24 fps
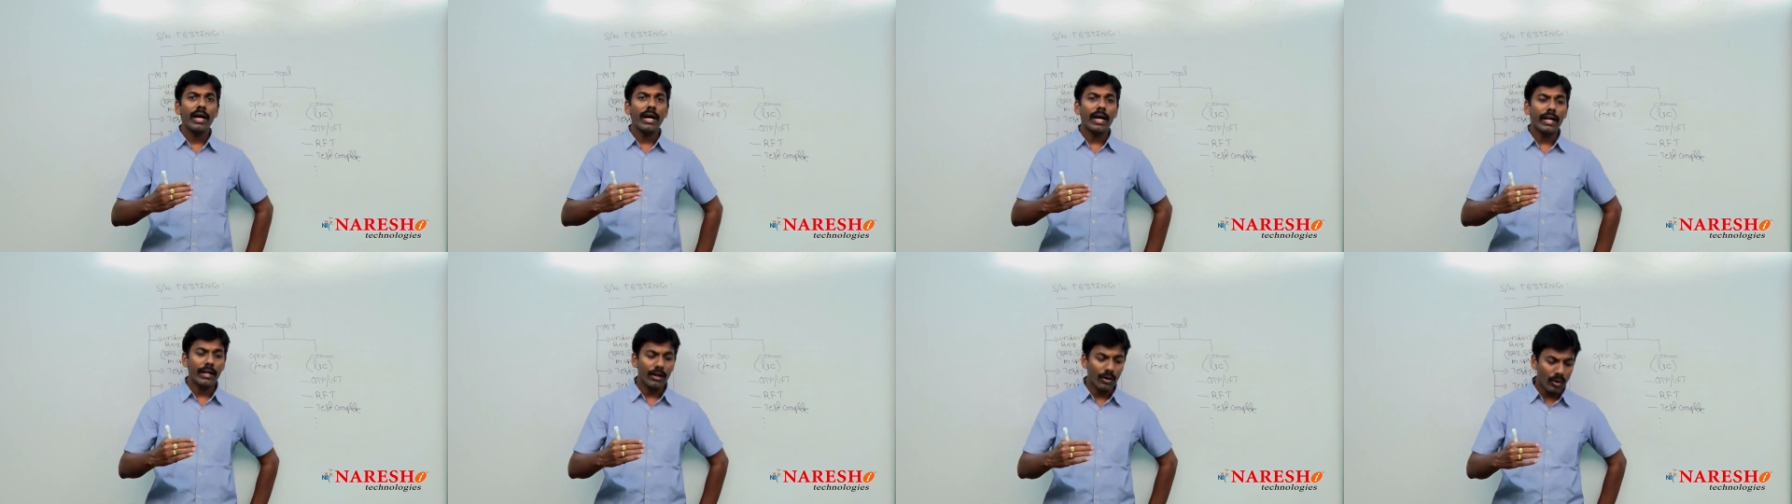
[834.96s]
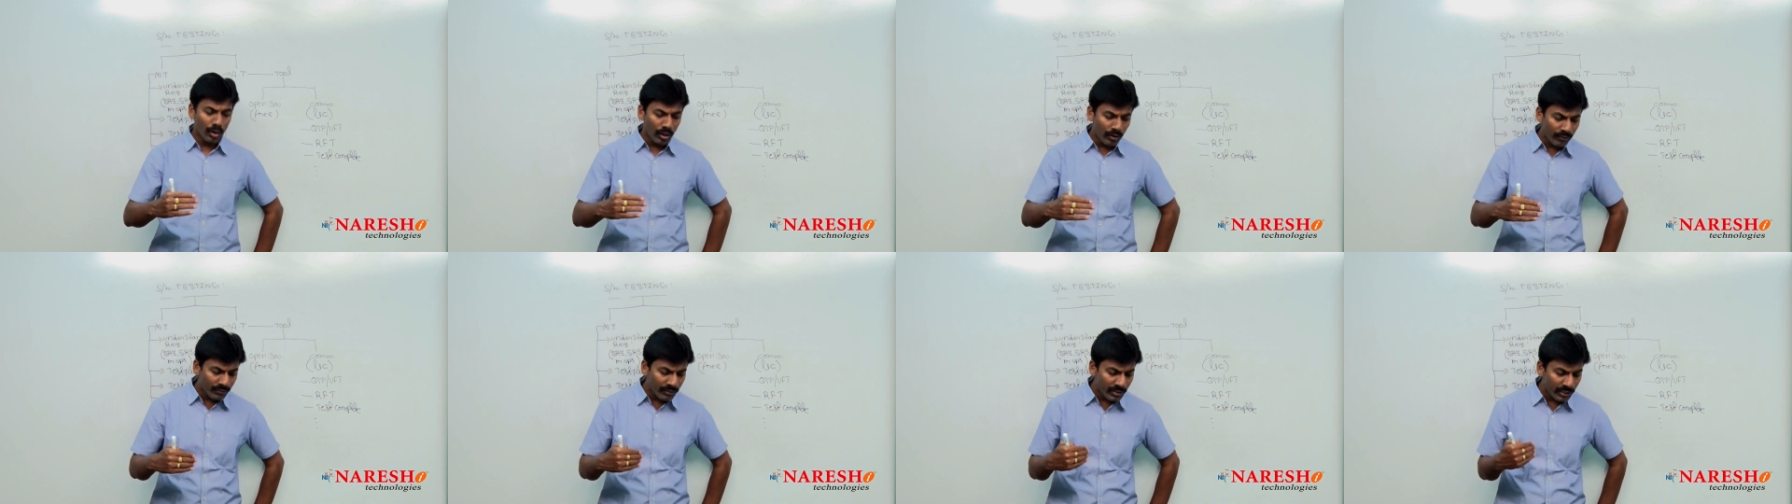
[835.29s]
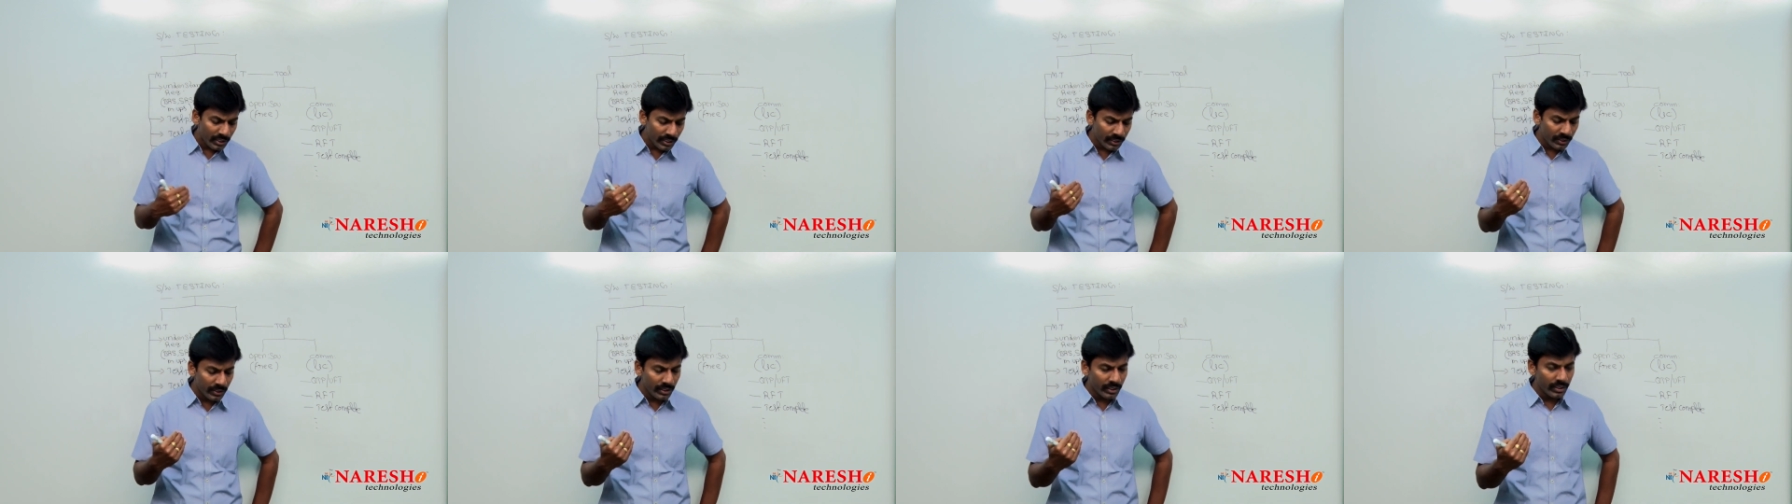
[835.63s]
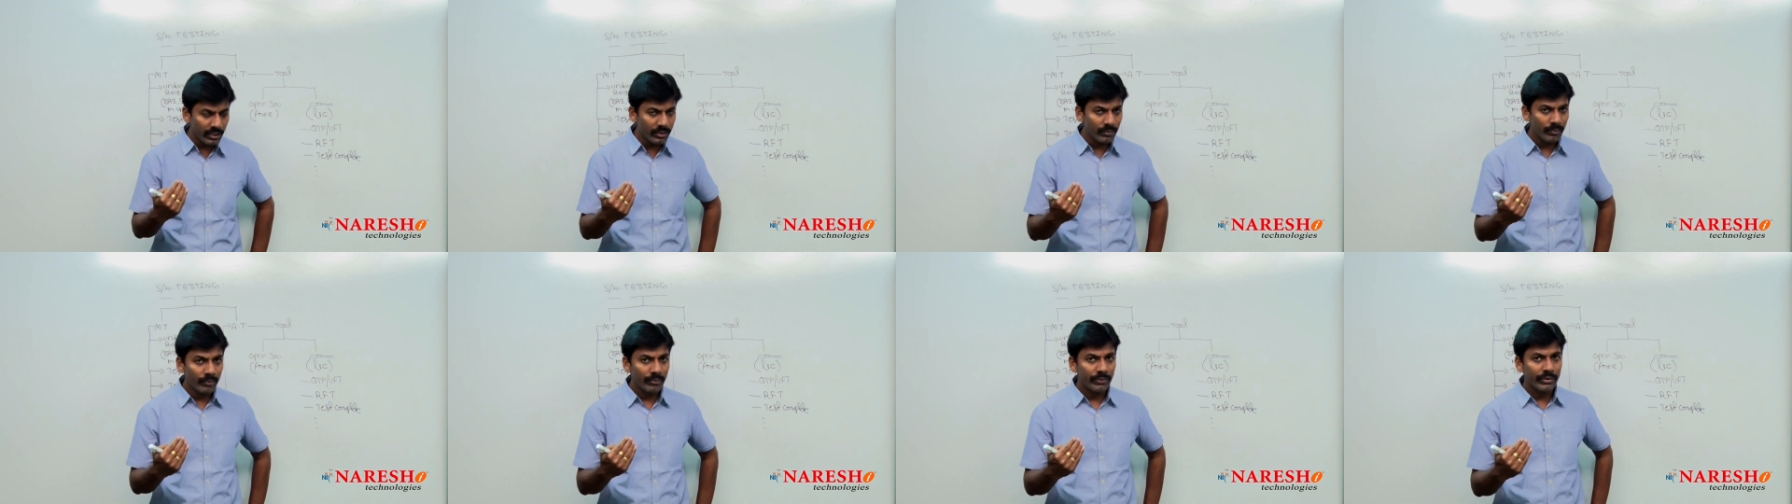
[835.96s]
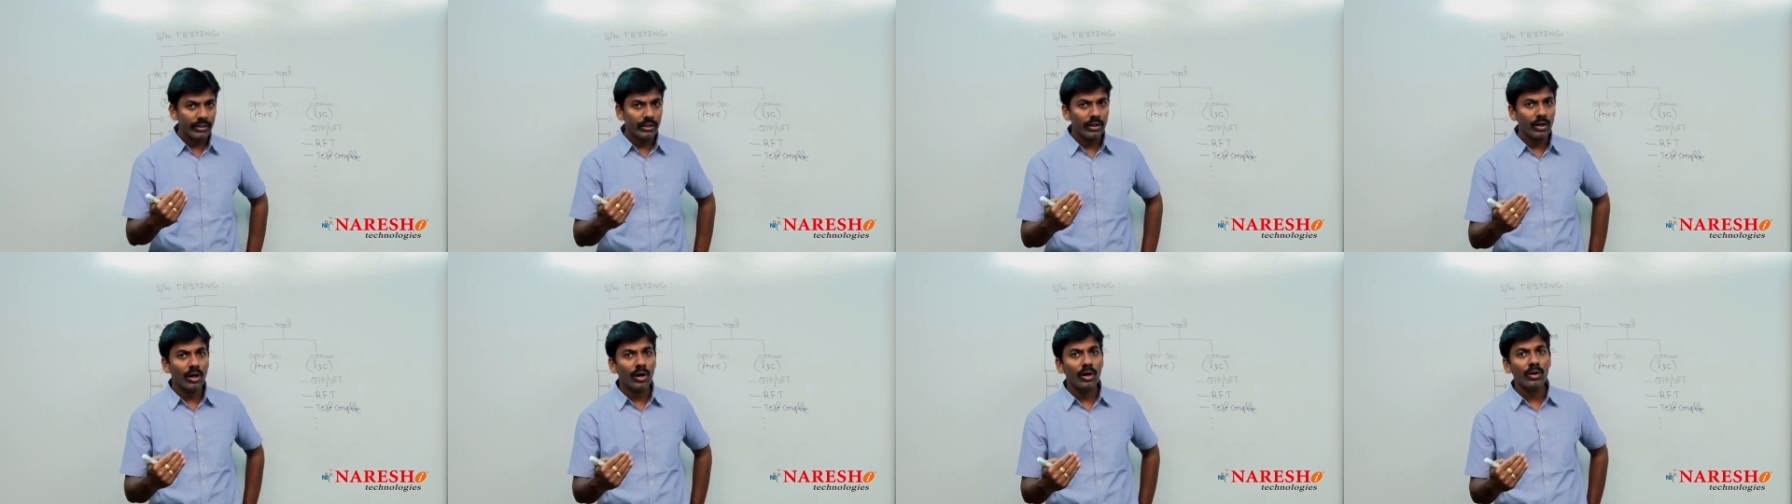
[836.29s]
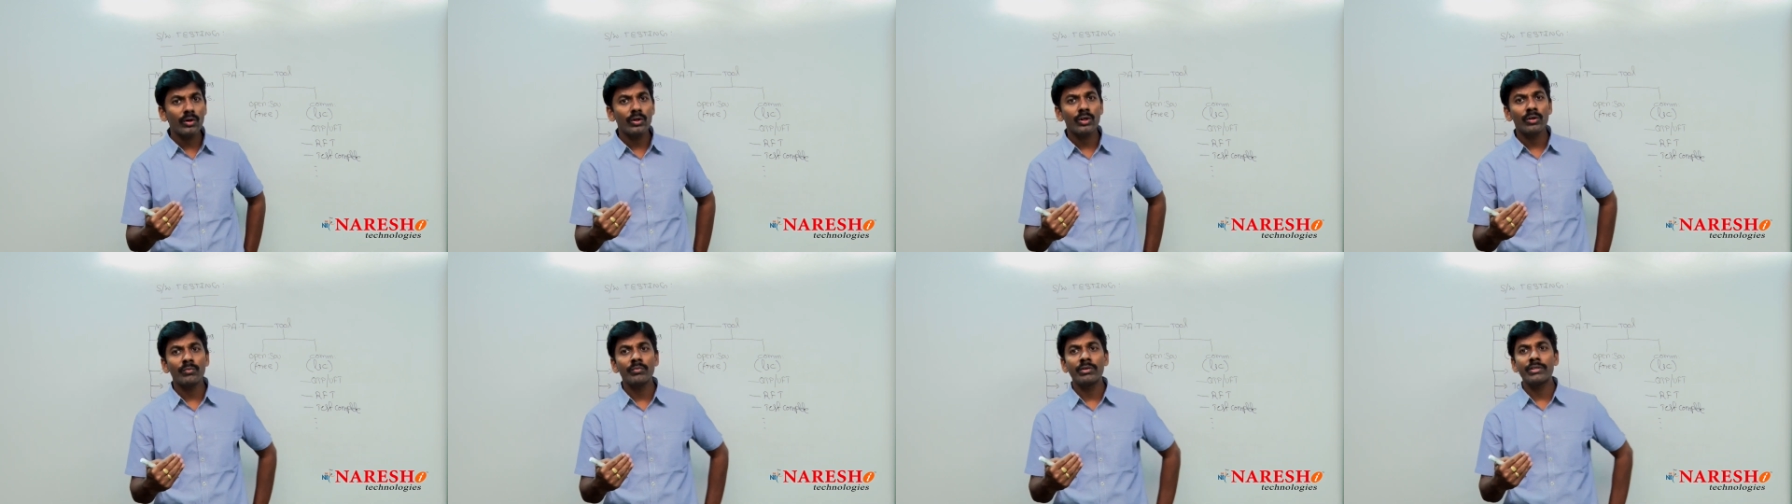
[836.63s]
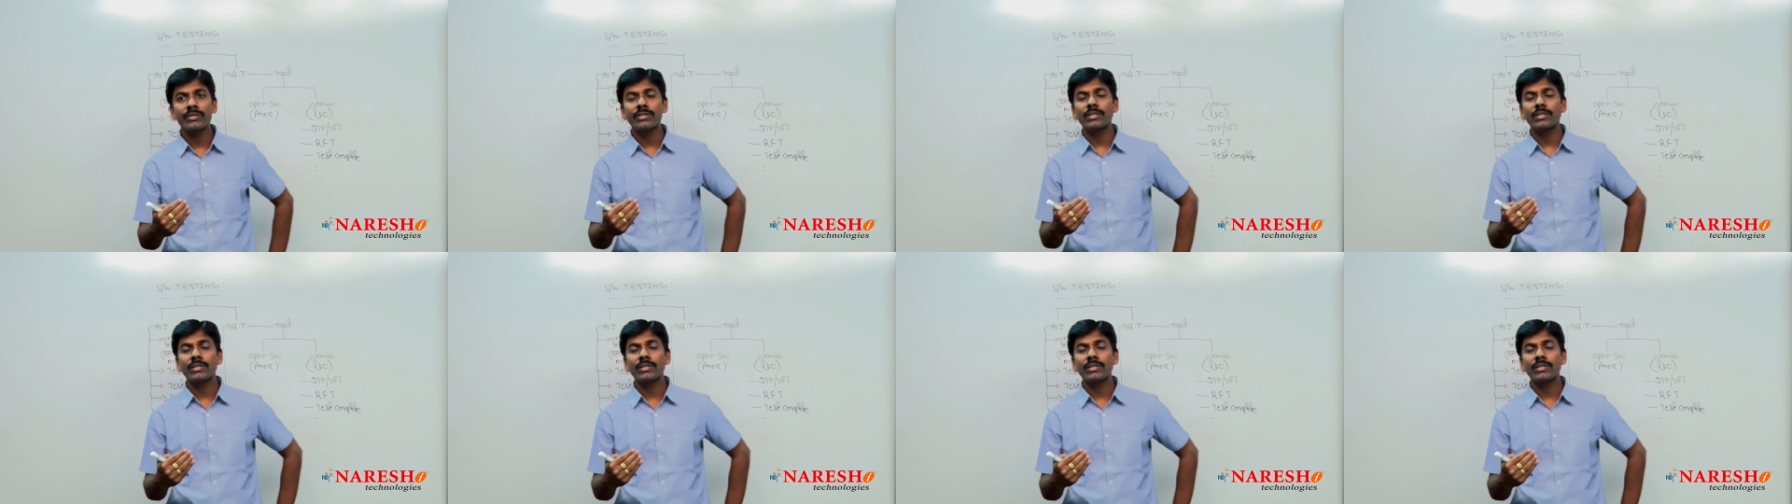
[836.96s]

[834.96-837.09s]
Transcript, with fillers: and after that you have to be